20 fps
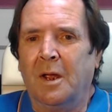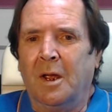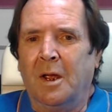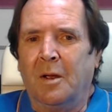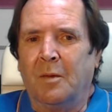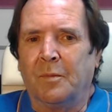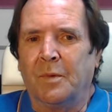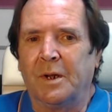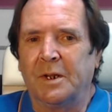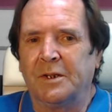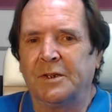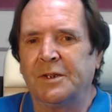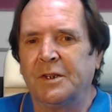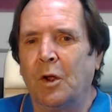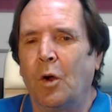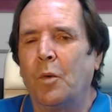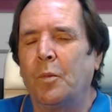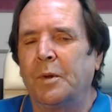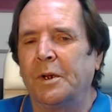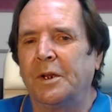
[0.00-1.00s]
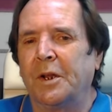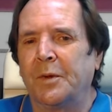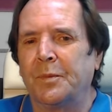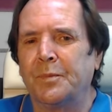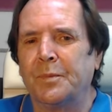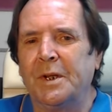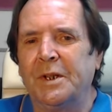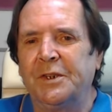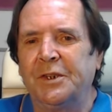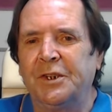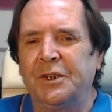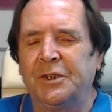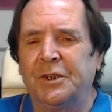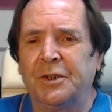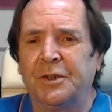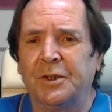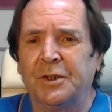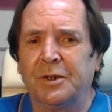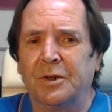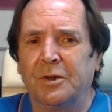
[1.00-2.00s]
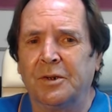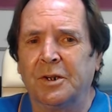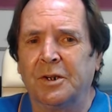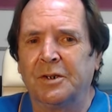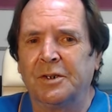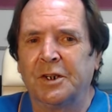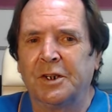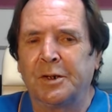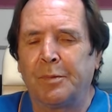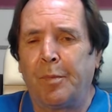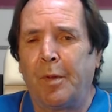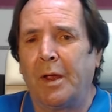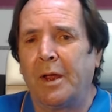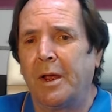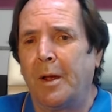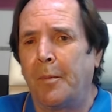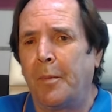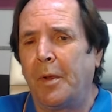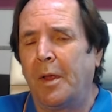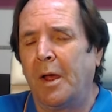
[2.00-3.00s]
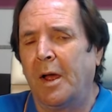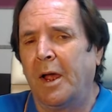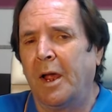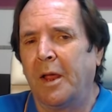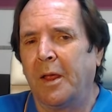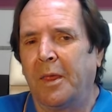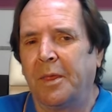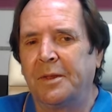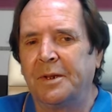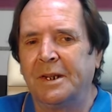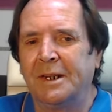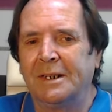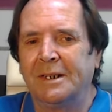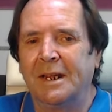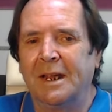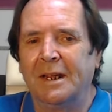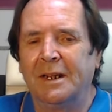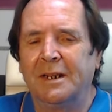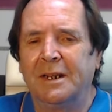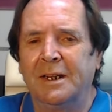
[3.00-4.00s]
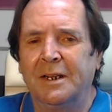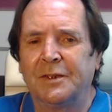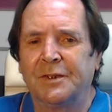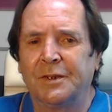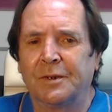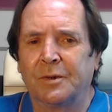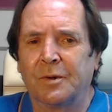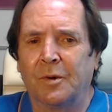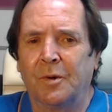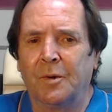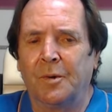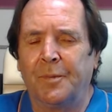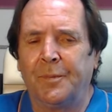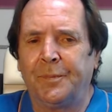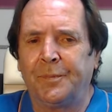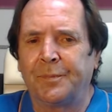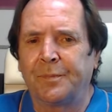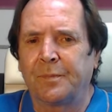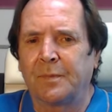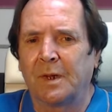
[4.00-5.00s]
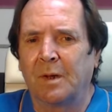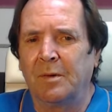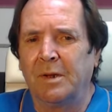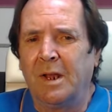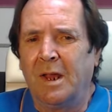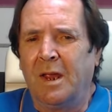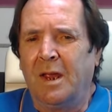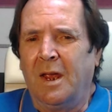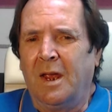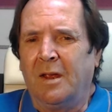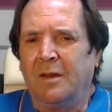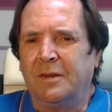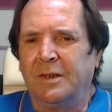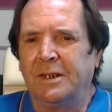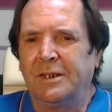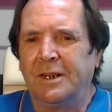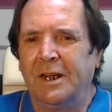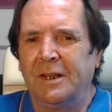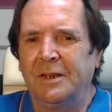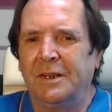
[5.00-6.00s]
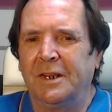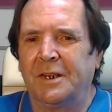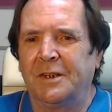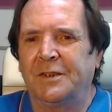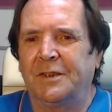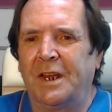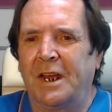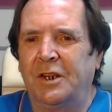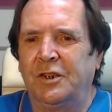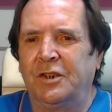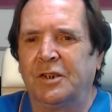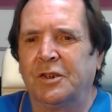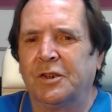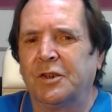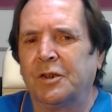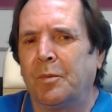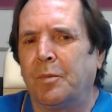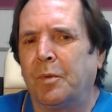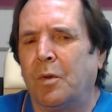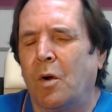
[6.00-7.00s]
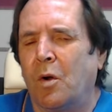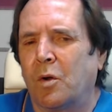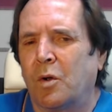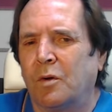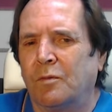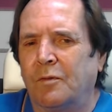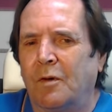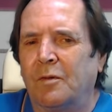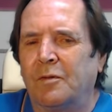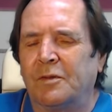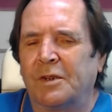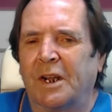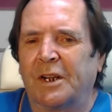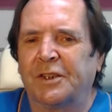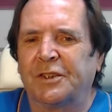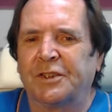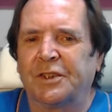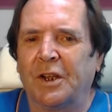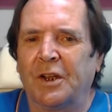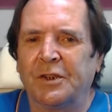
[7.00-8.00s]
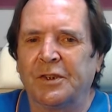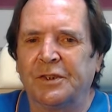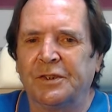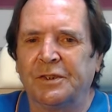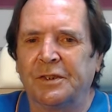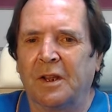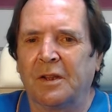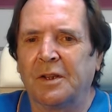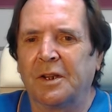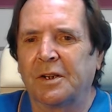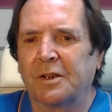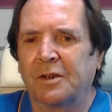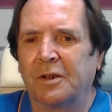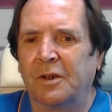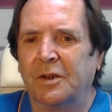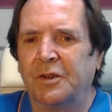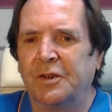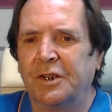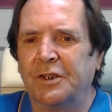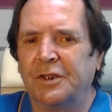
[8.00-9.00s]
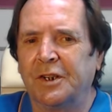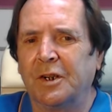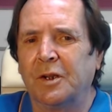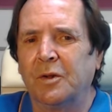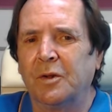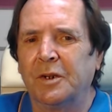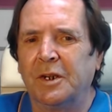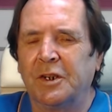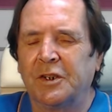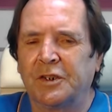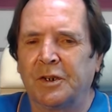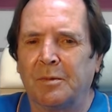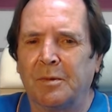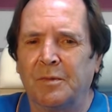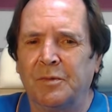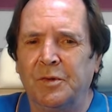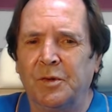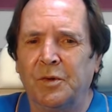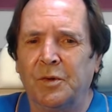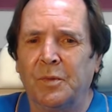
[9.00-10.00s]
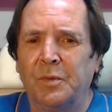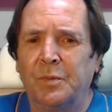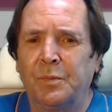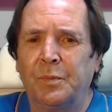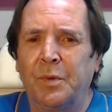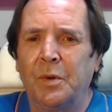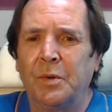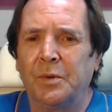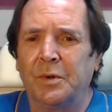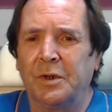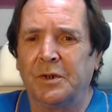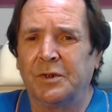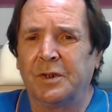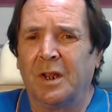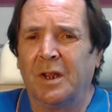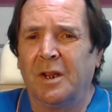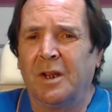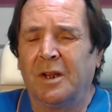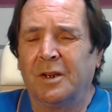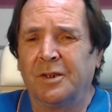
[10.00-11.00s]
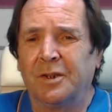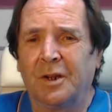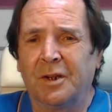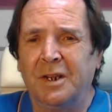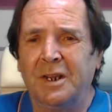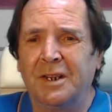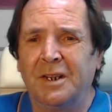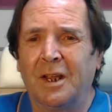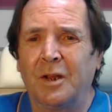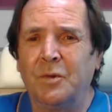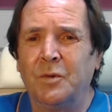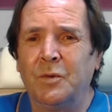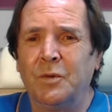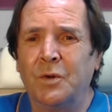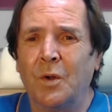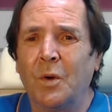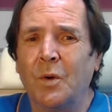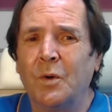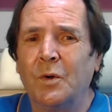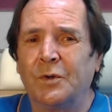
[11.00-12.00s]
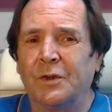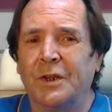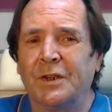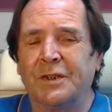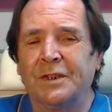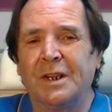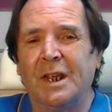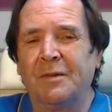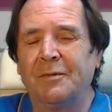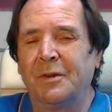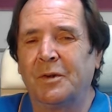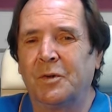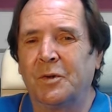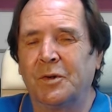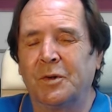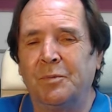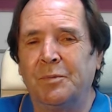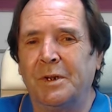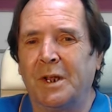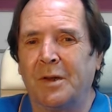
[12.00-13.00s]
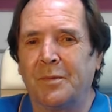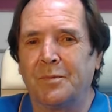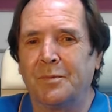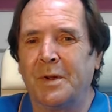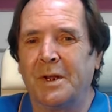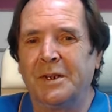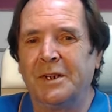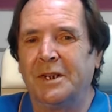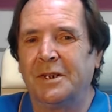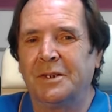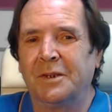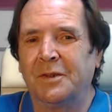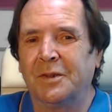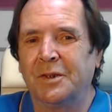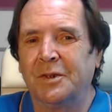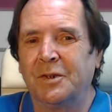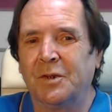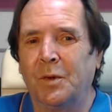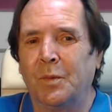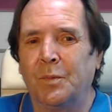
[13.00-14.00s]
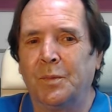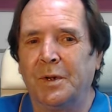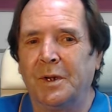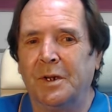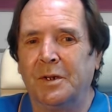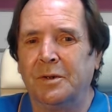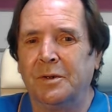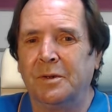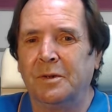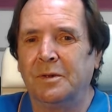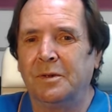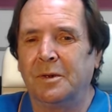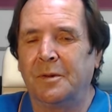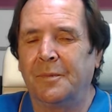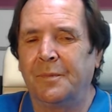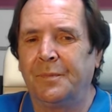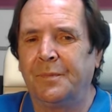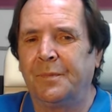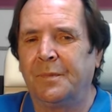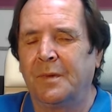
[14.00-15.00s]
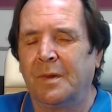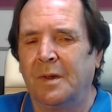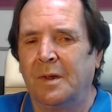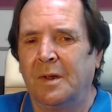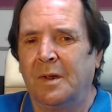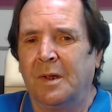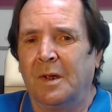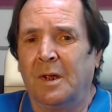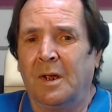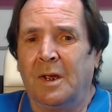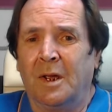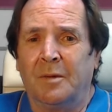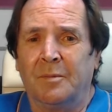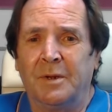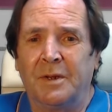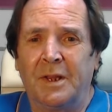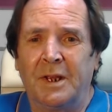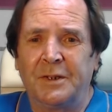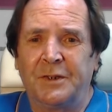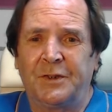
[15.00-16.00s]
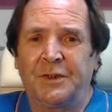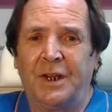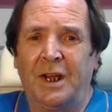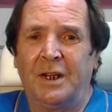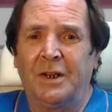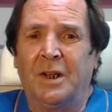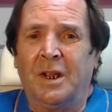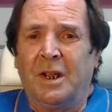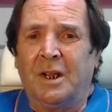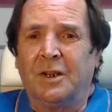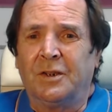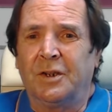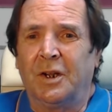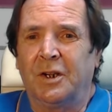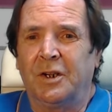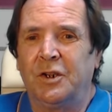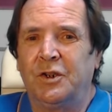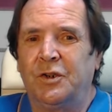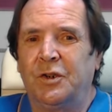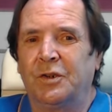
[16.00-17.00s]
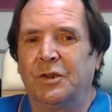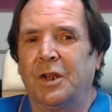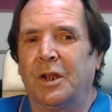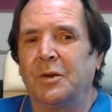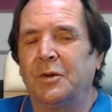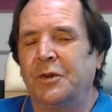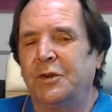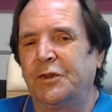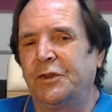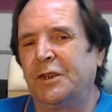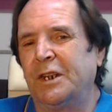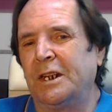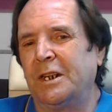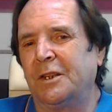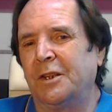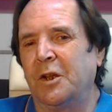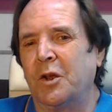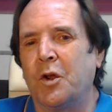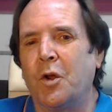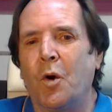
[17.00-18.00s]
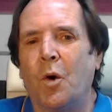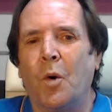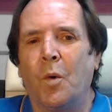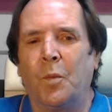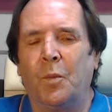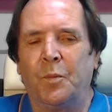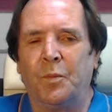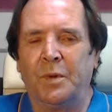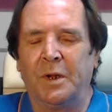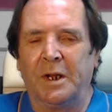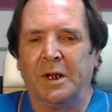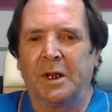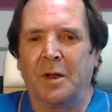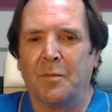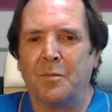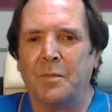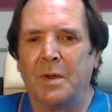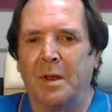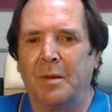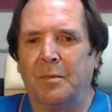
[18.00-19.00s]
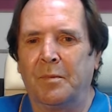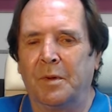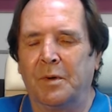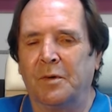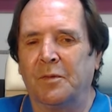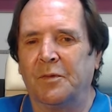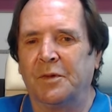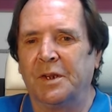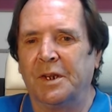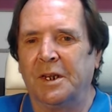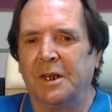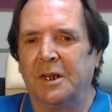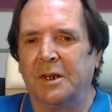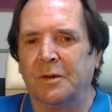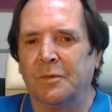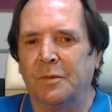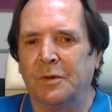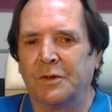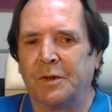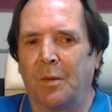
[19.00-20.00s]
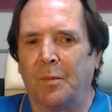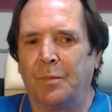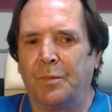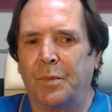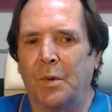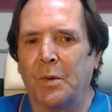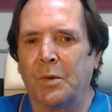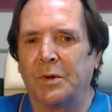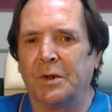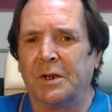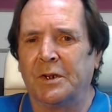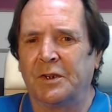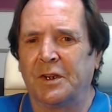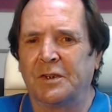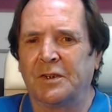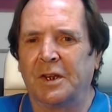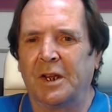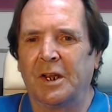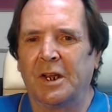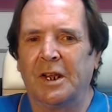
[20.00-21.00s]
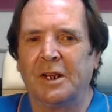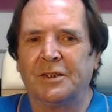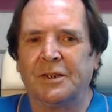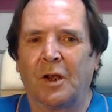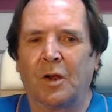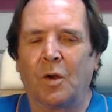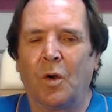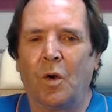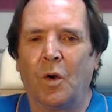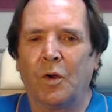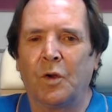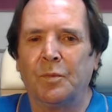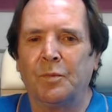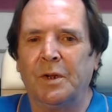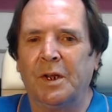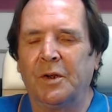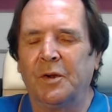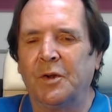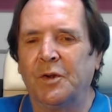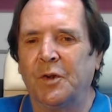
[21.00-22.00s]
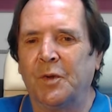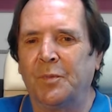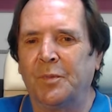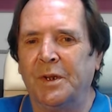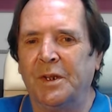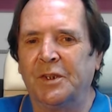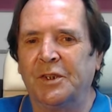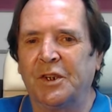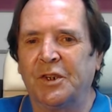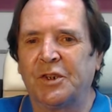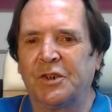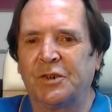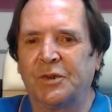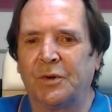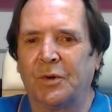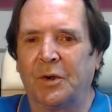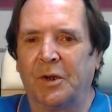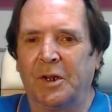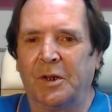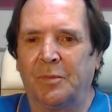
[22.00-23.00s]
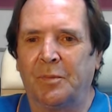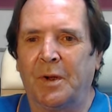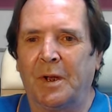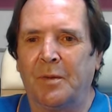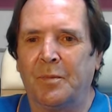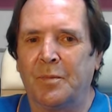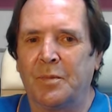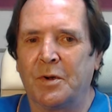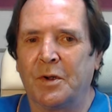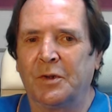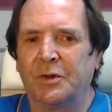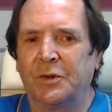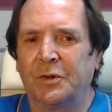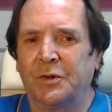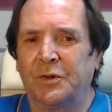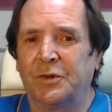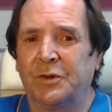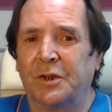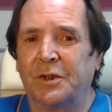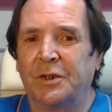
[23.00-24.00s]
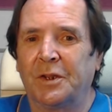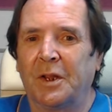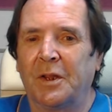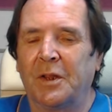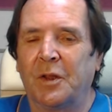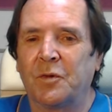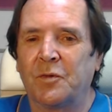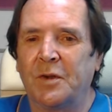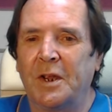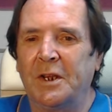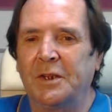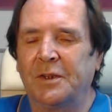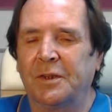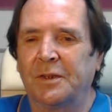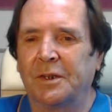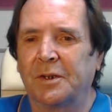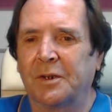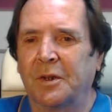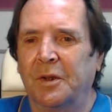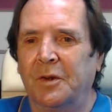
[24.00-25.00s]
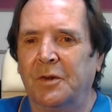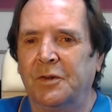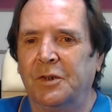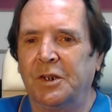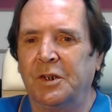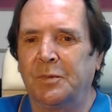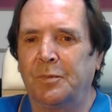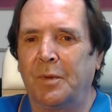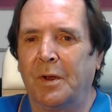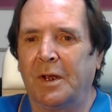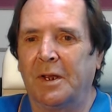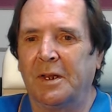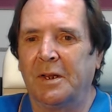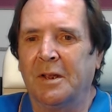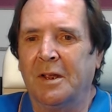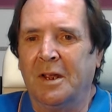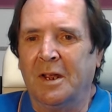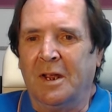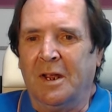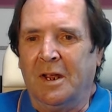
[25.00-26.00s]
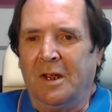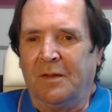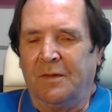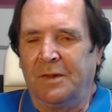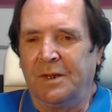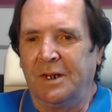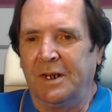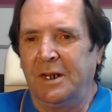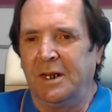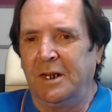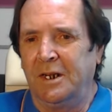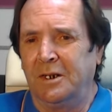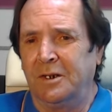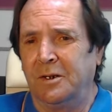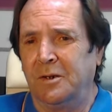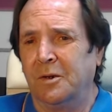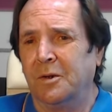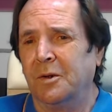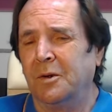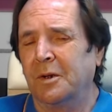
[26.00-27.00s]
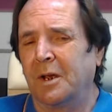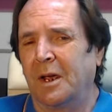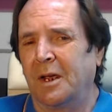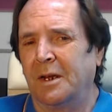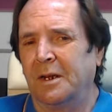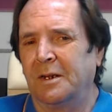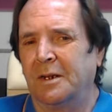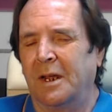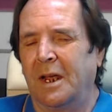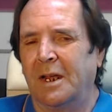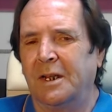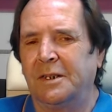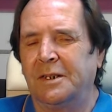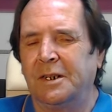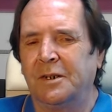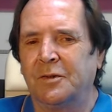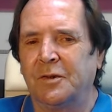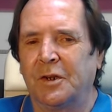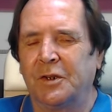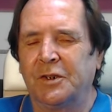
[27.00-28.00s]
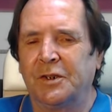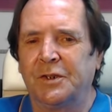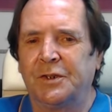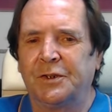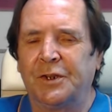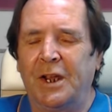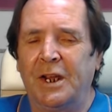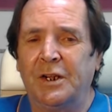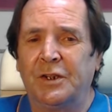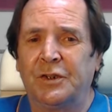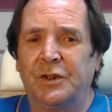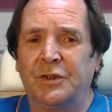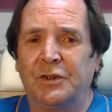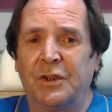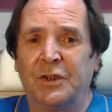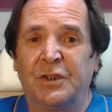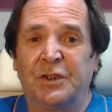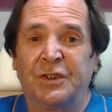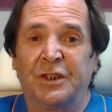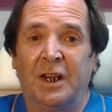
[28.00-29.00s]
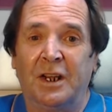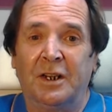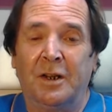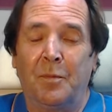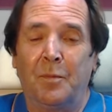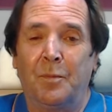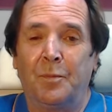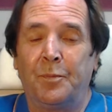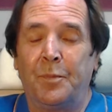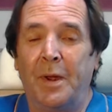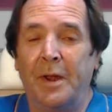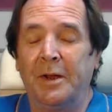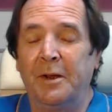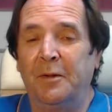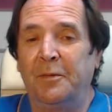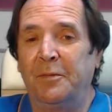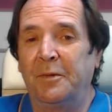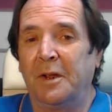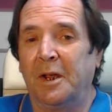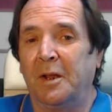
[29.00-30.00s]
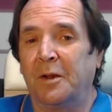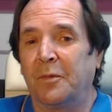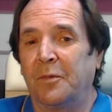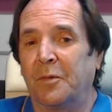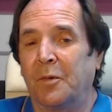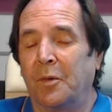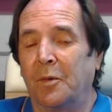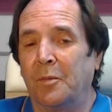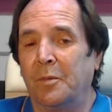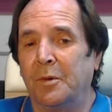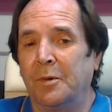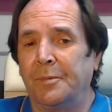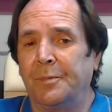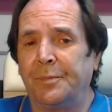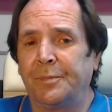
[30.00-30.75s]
But it's not been admitted to the Union despite applying 3 decades ago. I mean, you take the accession to the bloc of over a dozen other countries, including some of Europe's poorest, Turkey now knows it's never going to be admitted to the European Union. I mean, that said, Turkey should now see that not being a member of the EU is a bonus, as its economy could have been destroyed by Brussels, just like the rest of the countries, by the EU anti-Russian sanctions. Instead, it benefited from them.